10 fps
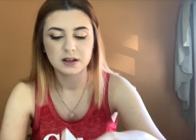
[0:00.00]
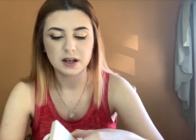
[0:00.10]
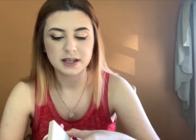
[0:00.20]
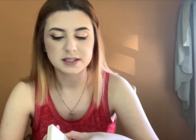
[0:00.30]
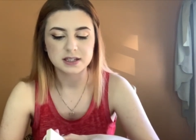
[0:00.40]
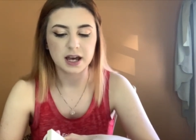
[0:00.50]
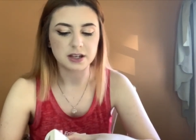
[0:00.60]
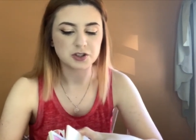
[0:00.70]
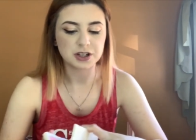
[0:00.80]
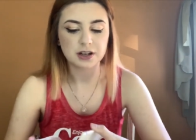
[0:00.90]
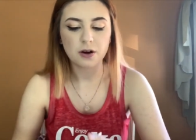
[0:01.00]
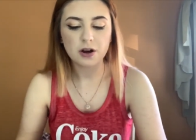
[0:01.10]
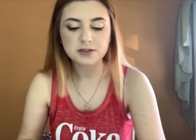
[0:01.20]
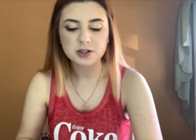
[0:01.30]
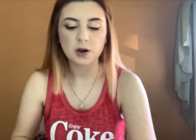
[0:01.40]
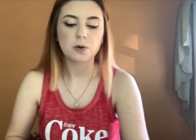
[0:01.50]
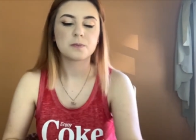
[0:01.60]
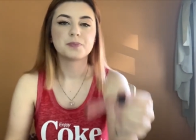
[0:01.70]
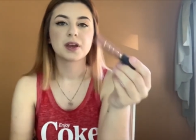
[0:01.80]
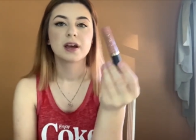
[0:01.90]
nice and hydrated. Also,
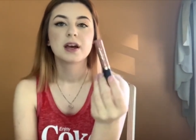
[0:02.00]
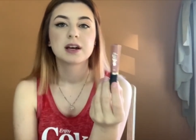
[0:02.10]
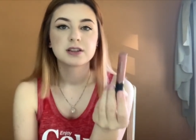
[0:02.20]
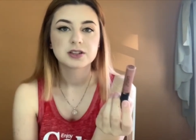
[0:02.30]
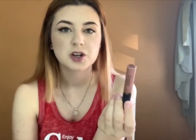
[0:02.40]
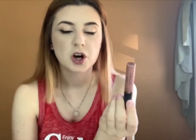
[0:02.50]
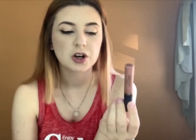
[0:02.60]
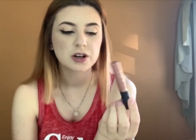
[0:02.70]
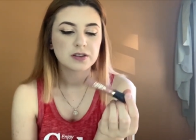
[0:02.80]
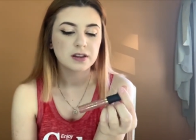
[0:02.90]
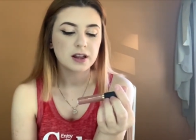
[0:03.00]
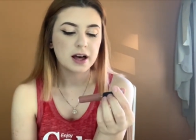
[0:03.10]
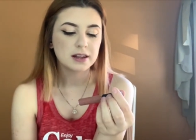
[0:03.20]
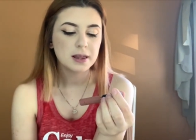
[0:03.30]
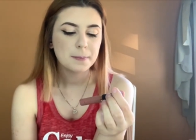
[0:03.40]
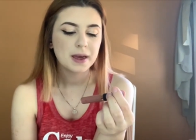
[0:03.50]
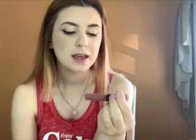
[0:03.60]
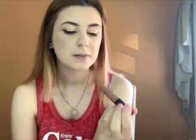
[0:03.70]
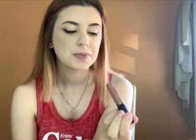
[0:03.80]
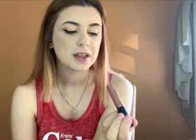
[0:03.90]
the Tarte lip
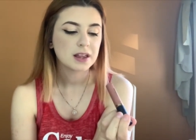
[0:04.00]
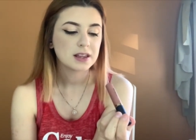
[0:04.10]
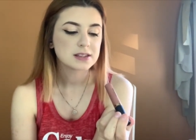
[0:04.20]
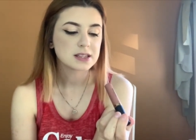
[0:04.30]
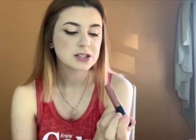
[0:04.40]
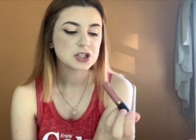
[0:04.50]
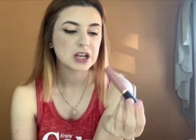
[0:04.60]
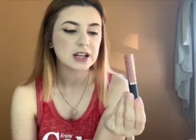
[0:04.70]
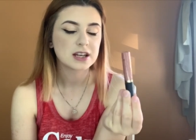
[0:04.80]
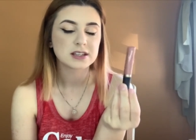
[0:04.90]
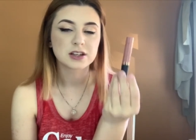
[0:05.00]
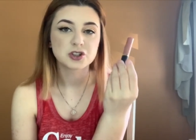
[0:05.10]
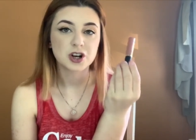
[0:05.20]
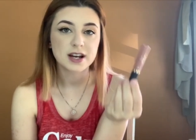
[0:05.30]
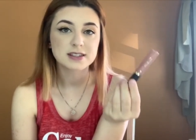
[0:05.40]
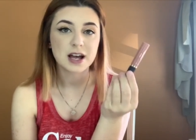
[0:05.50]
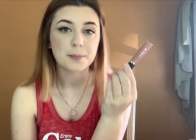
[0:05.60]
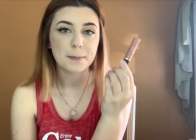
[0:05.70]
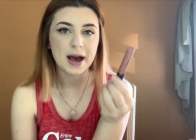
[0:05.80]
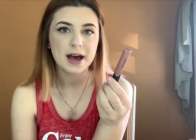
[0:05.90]
paint, at least this shade, dries
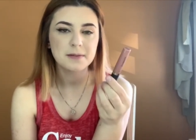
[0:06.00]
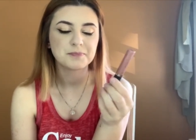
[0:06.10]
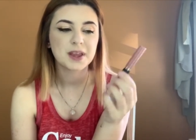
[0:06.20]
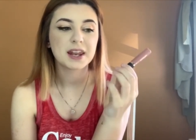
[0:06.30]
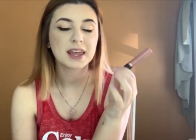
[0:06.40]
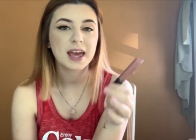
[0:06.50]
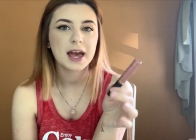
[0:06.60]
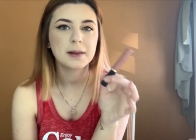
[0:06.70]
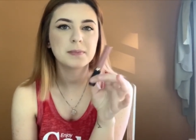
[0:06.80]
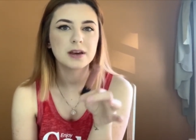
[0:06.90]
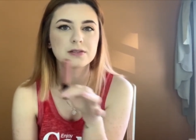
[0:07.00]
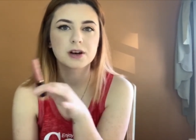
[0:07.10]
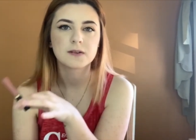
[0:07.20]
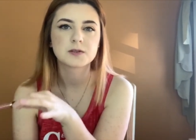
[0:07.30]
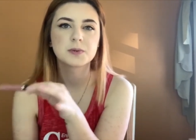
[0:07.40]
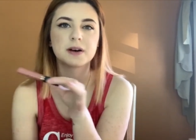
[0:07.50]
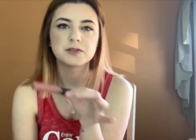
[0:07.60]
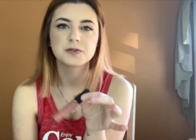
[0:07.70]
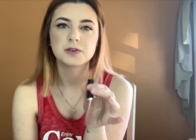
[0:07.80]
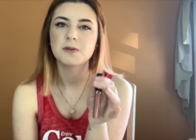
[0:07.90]
down matte, and it can be uncomfortable
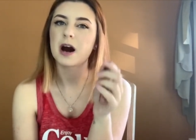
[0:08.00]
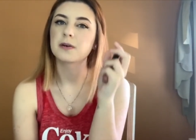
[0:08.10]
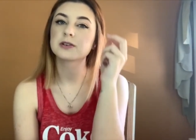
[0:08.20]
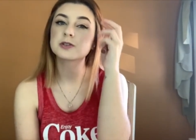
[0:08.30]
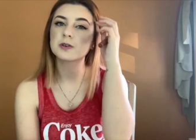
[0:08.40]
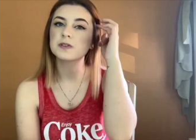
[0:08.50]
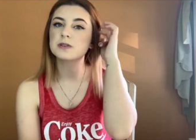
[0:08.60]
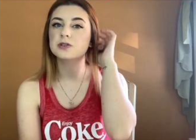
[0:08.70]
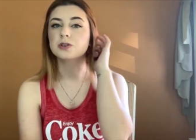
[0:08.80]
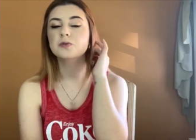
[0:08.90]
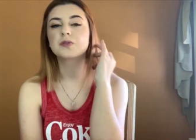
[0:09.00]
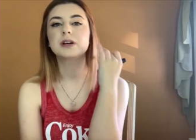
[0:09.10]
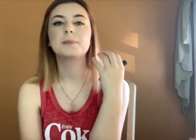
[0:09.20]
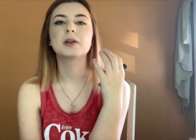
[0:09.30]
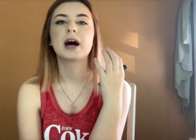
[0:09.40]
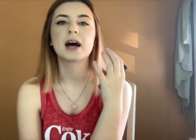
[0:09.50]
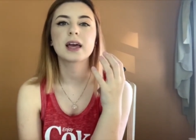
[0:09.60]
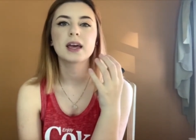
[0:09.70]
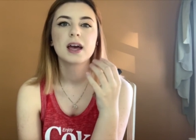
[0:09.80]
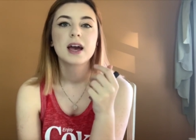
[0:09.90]
after a few hours. So if you do reapply,